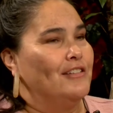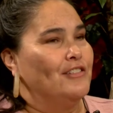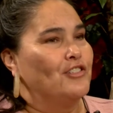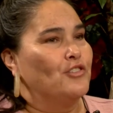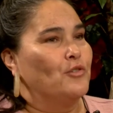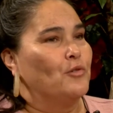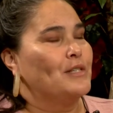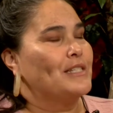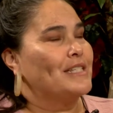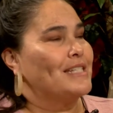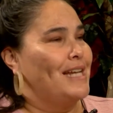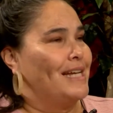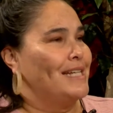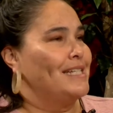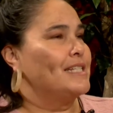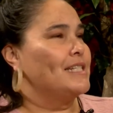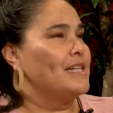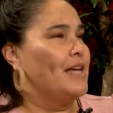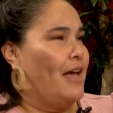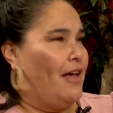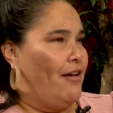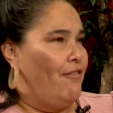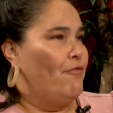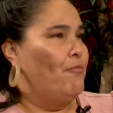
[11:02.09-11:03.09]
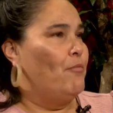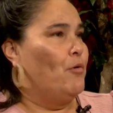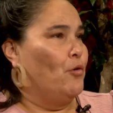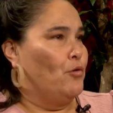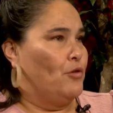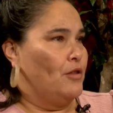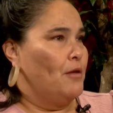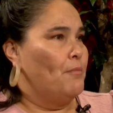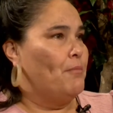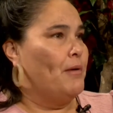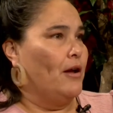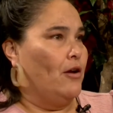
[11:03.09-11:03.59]
so it's nice to have
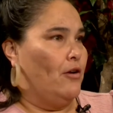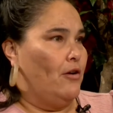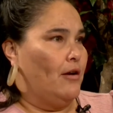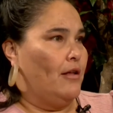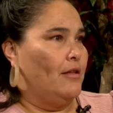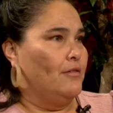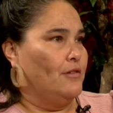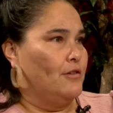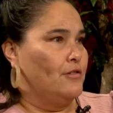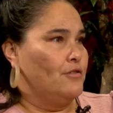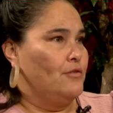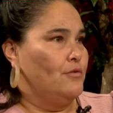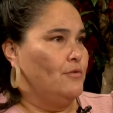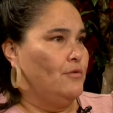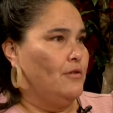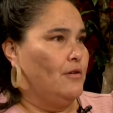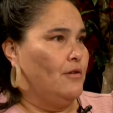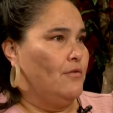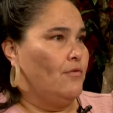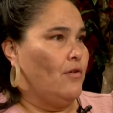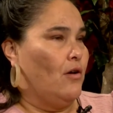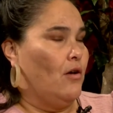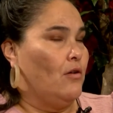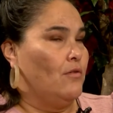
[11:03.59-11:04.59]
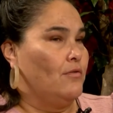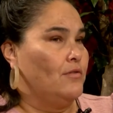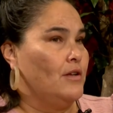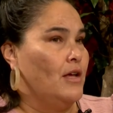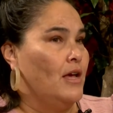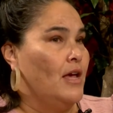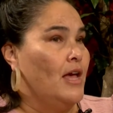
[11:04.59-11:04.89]
both the parent and the student involved.